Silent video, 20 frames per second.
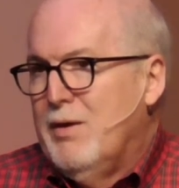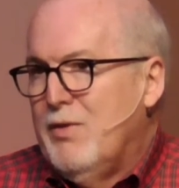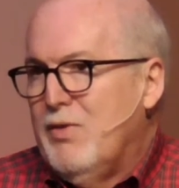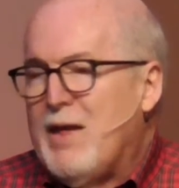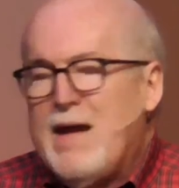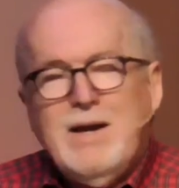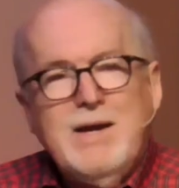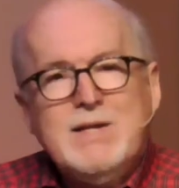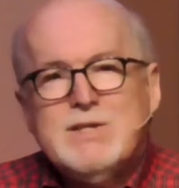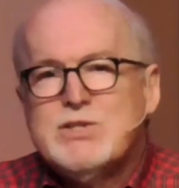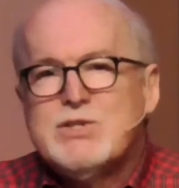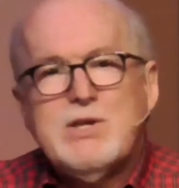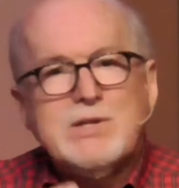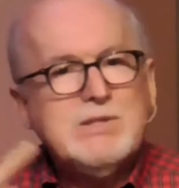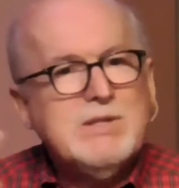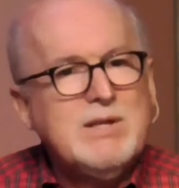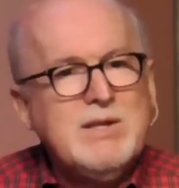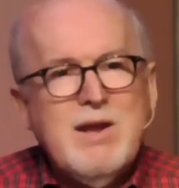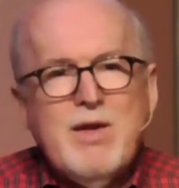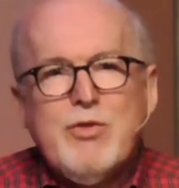That is
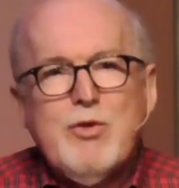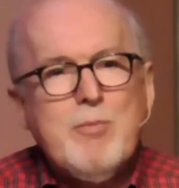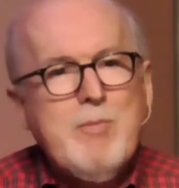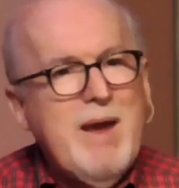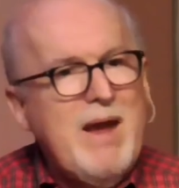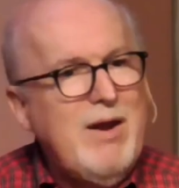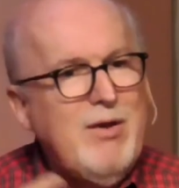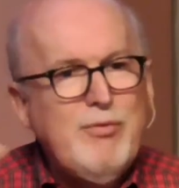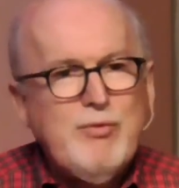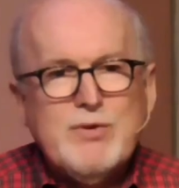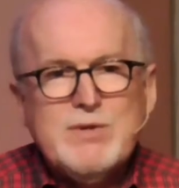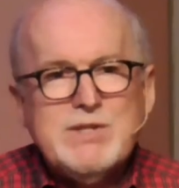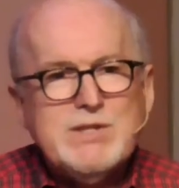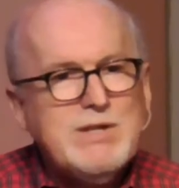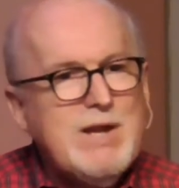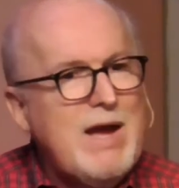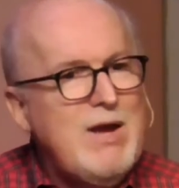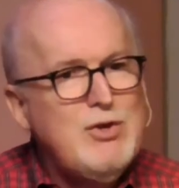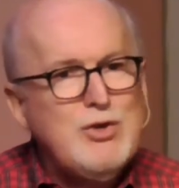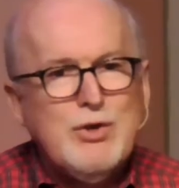just another
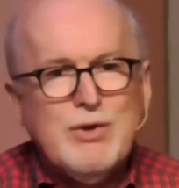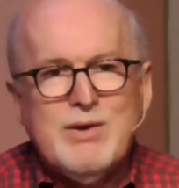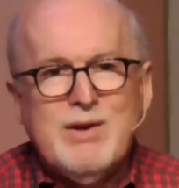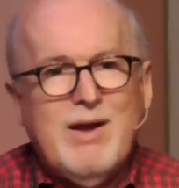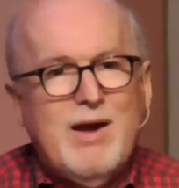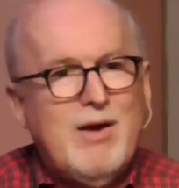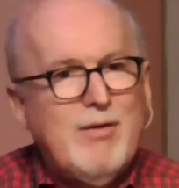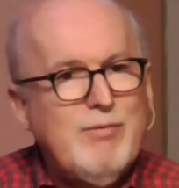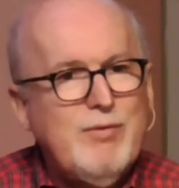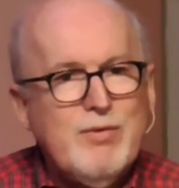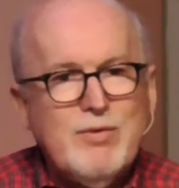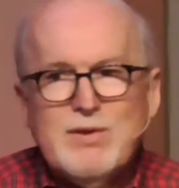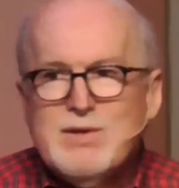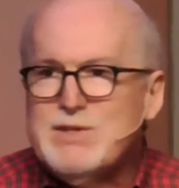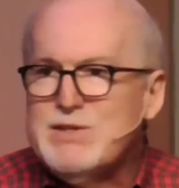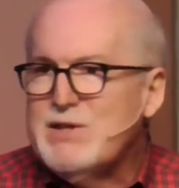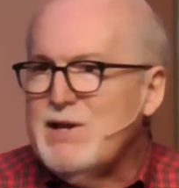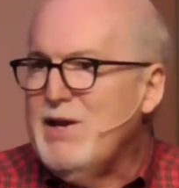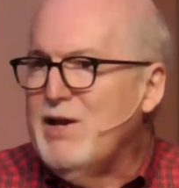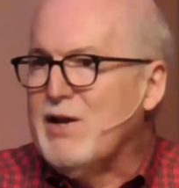manifestation of the
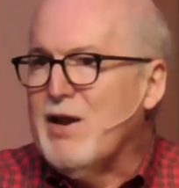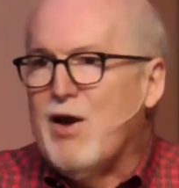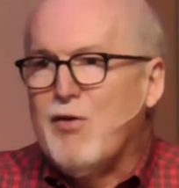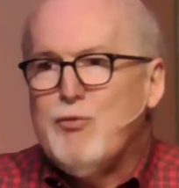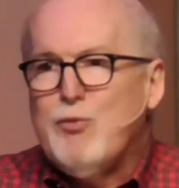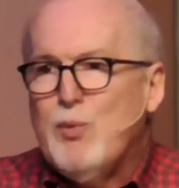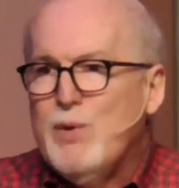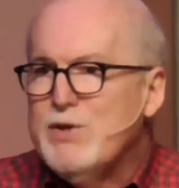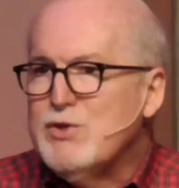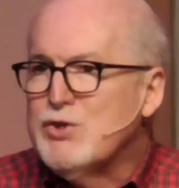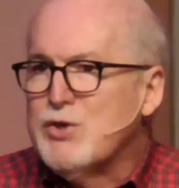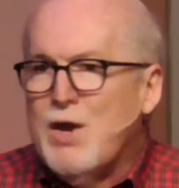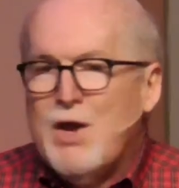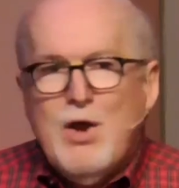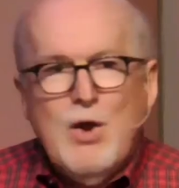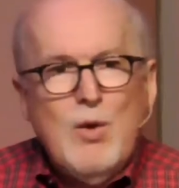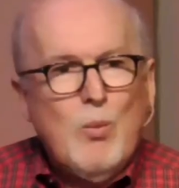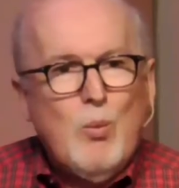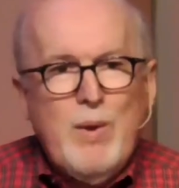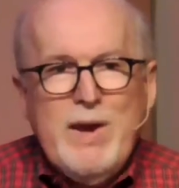sin of which
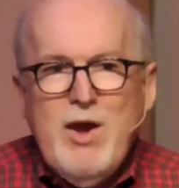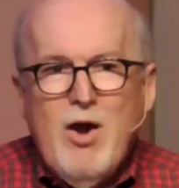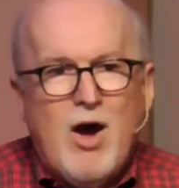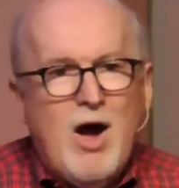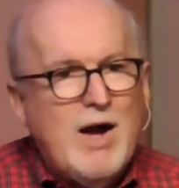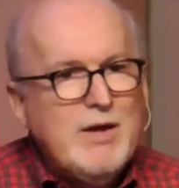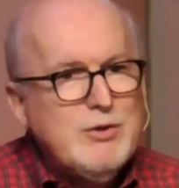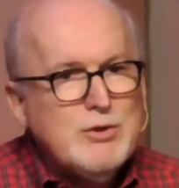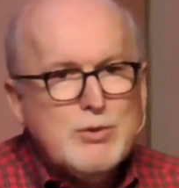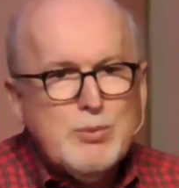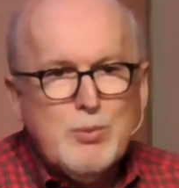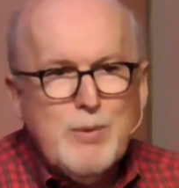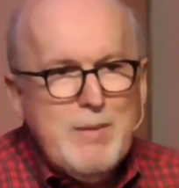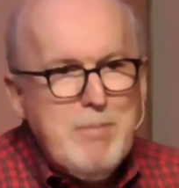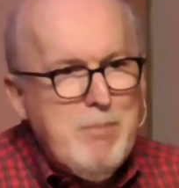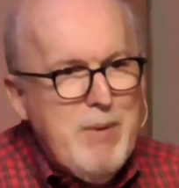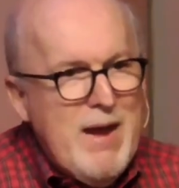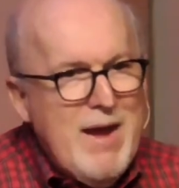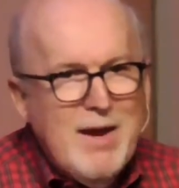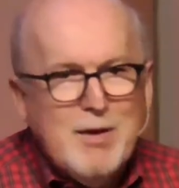we ought to
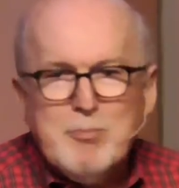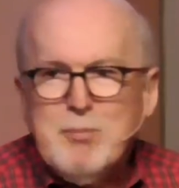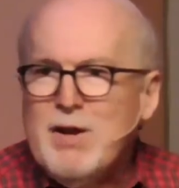repent,